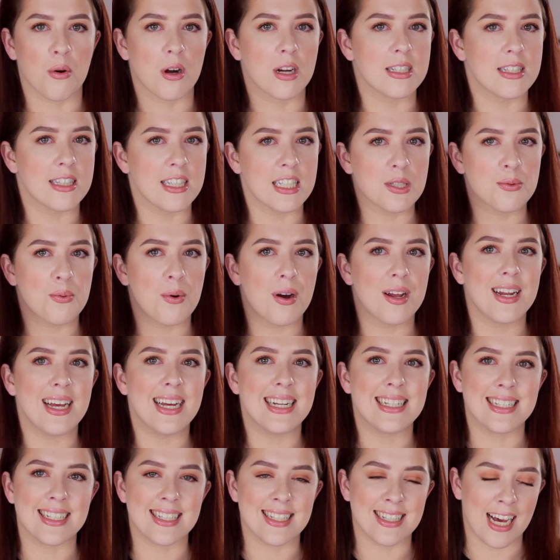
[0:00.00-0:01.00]
whereas this one,
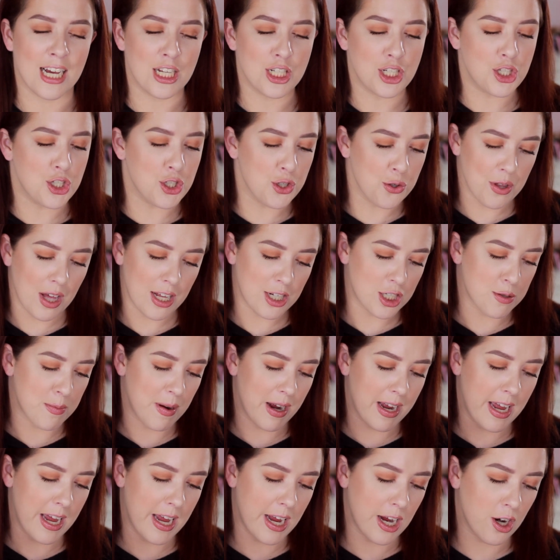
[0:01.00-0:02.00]
it does not do that to
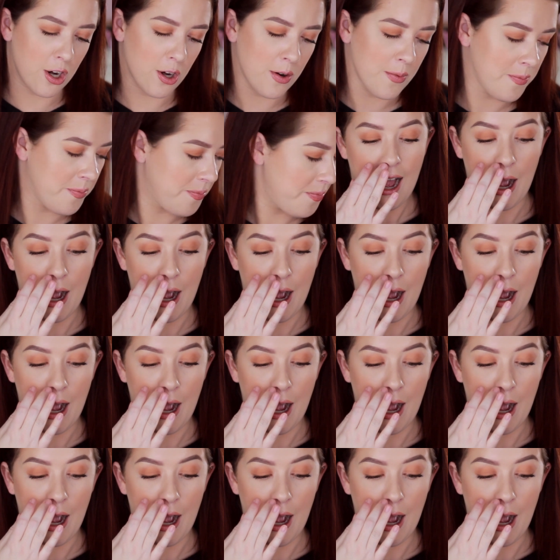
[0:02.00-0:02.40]
my hair.